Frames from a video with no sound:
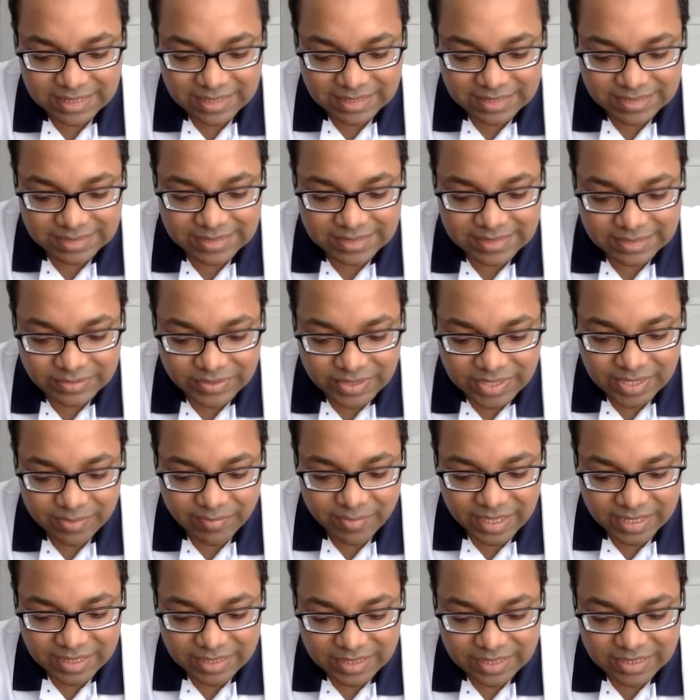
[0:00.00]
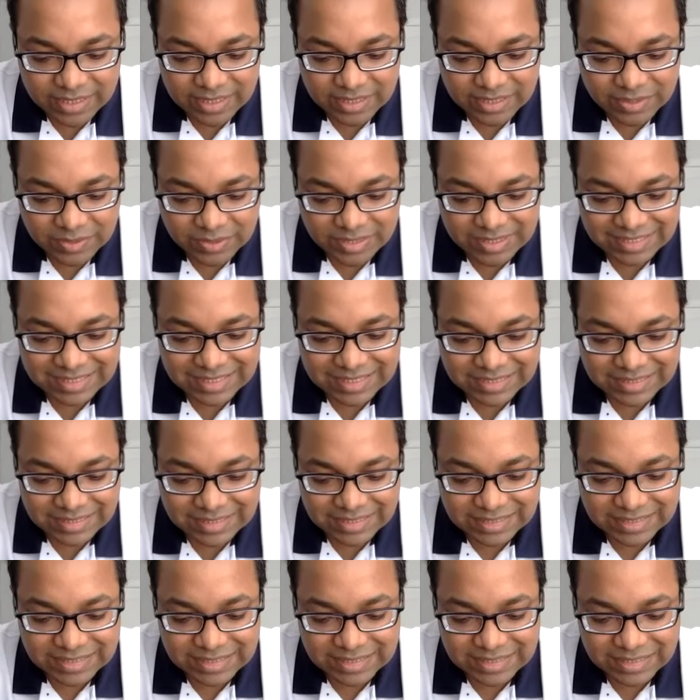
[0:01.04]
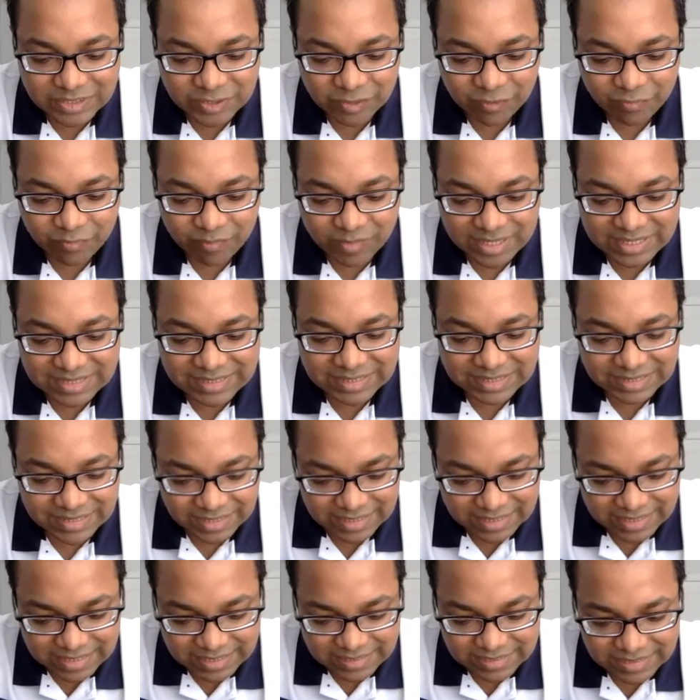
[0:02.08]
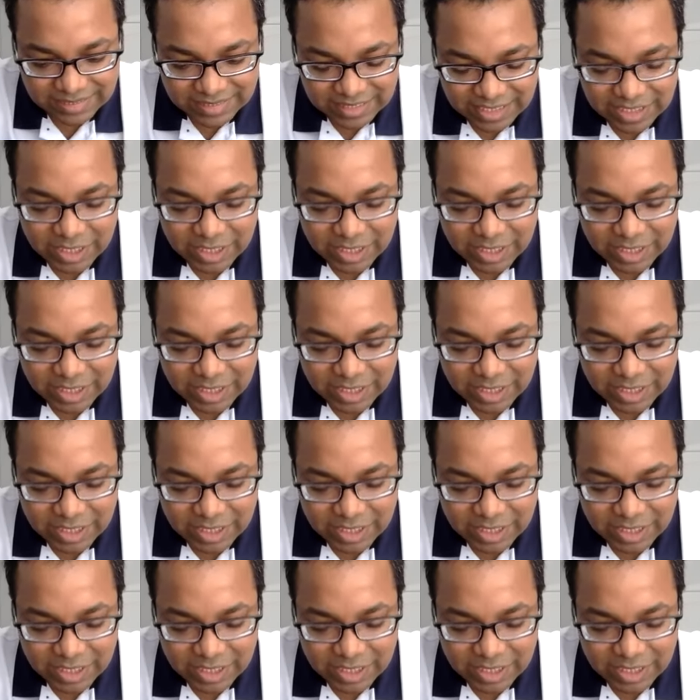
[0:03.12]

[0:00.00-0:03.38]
Does this really matter to the consistency of my studies?